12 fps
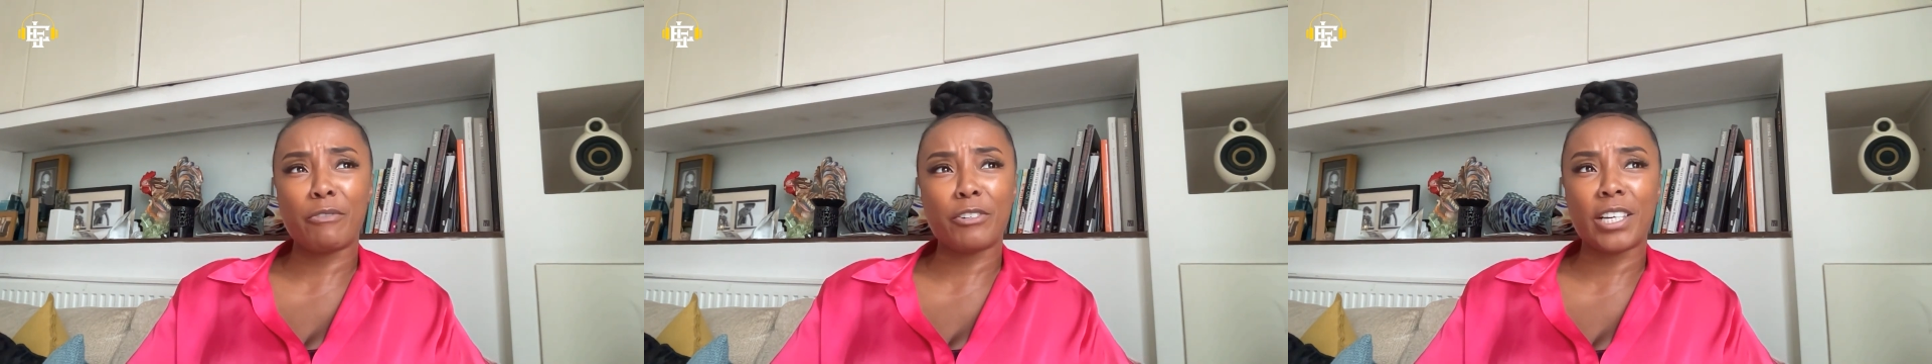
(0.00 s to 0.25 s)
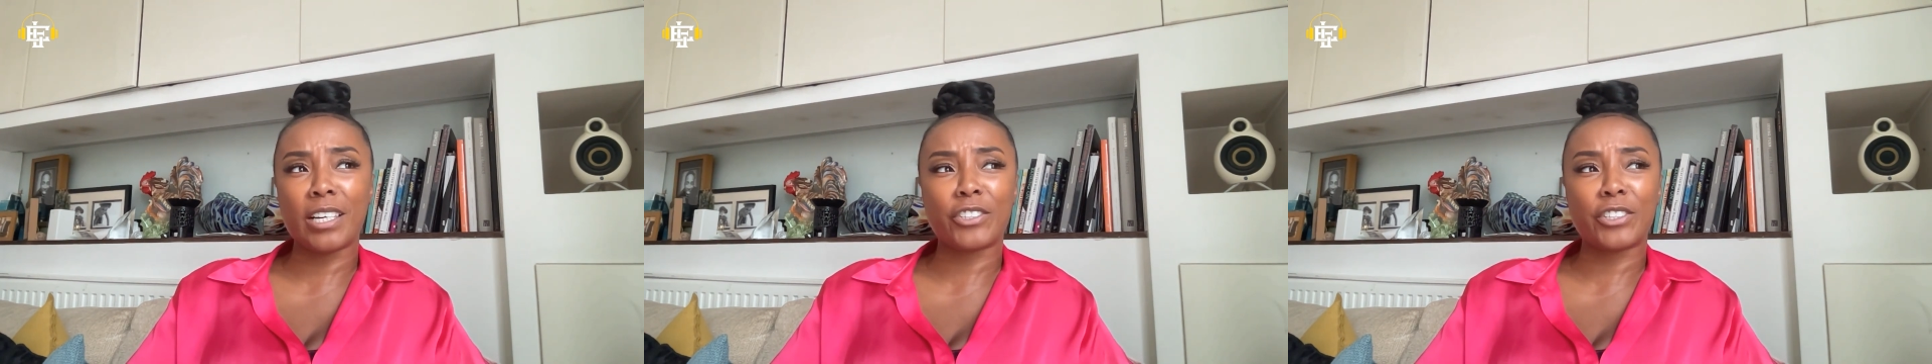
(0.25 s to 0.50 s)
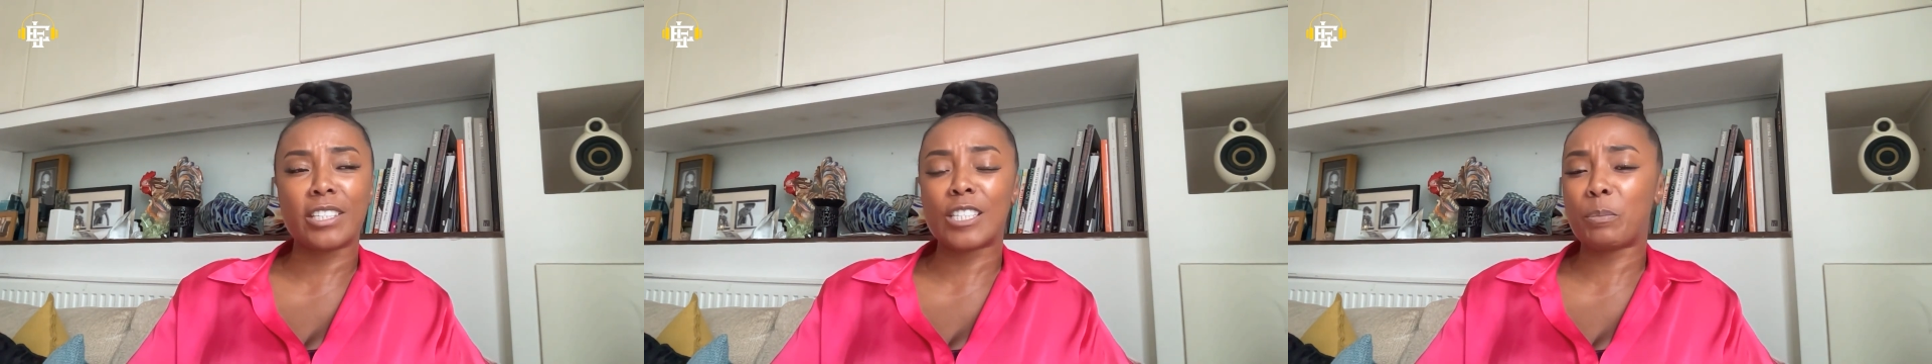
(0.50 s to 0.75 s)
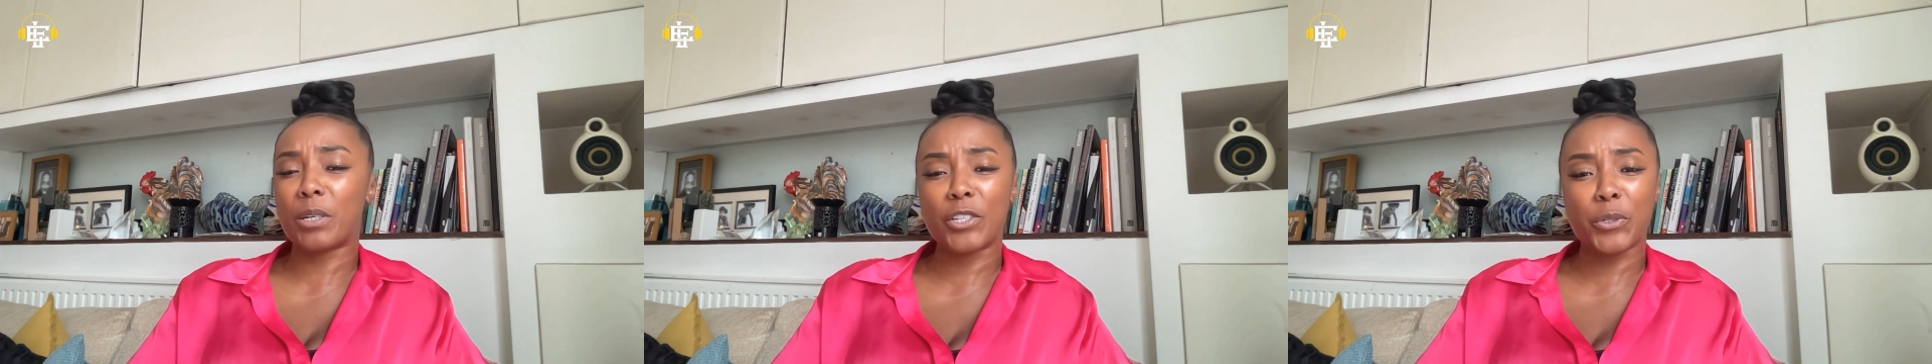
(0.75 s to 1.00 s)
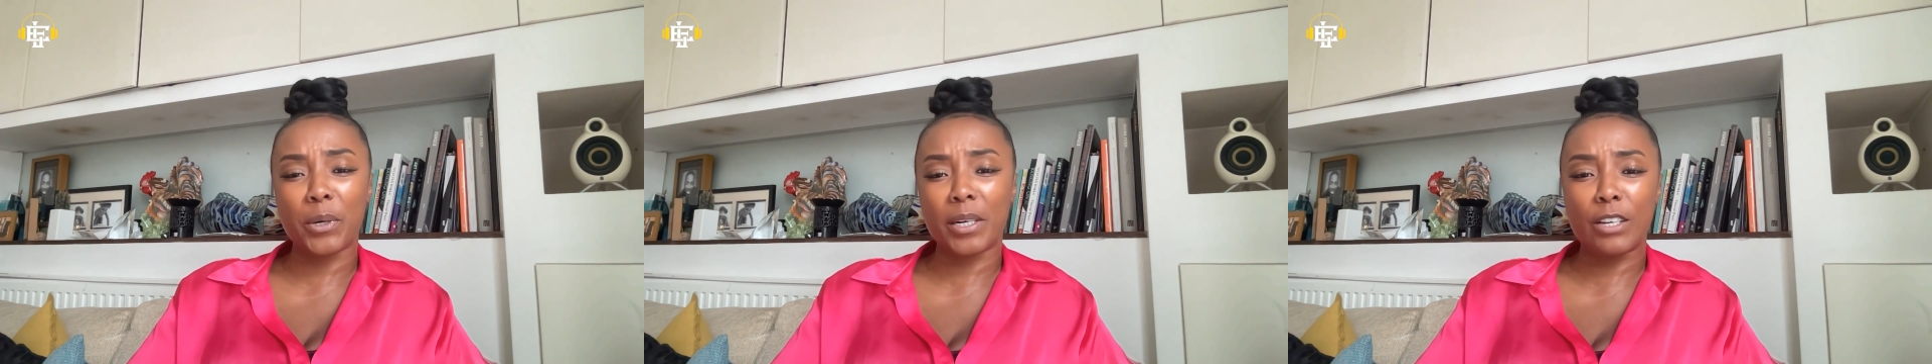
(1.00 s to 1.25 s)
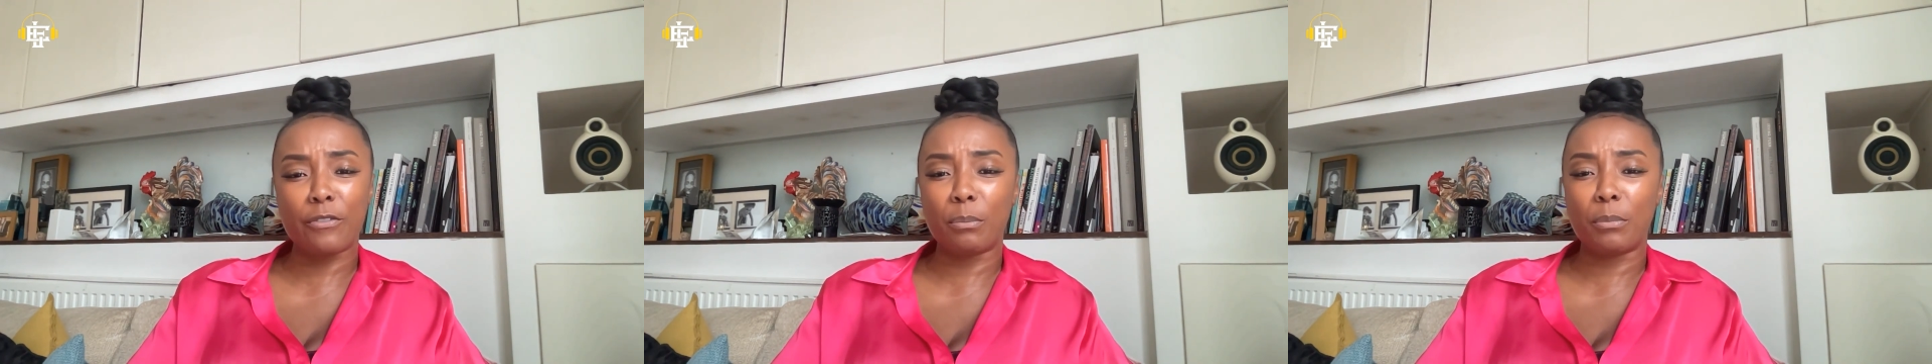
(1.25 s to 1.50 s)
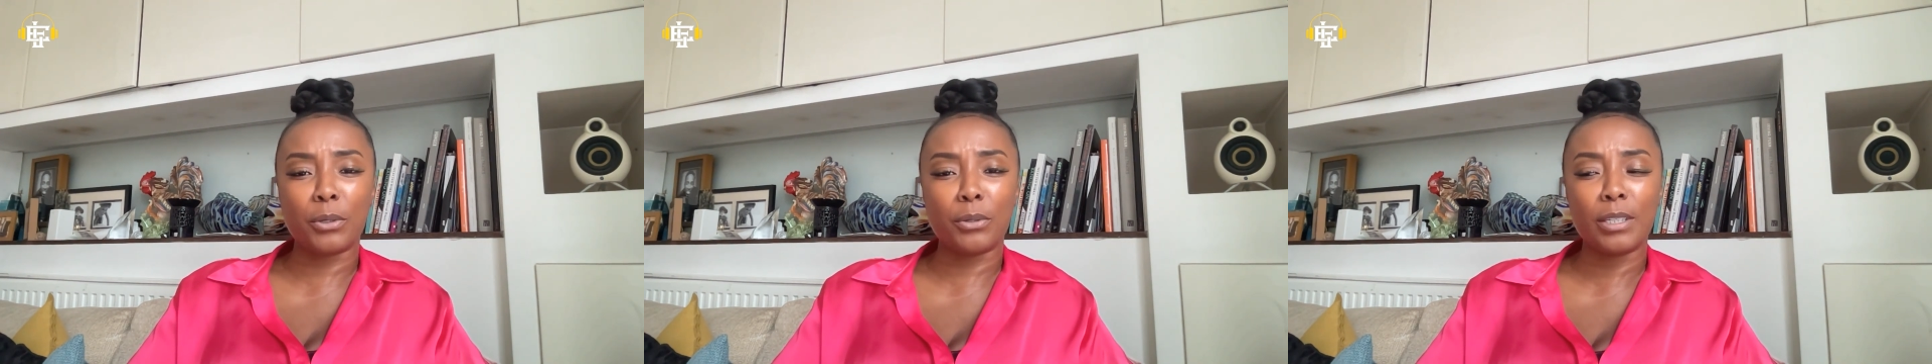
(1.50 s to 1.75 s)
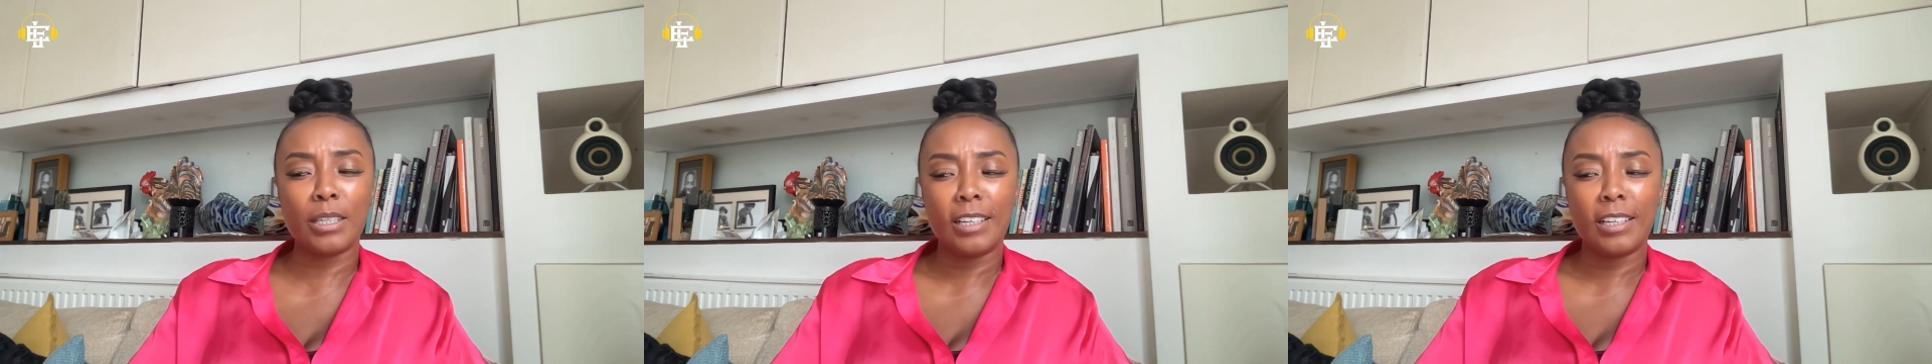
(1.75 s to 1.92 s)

rejection spurs you on even more.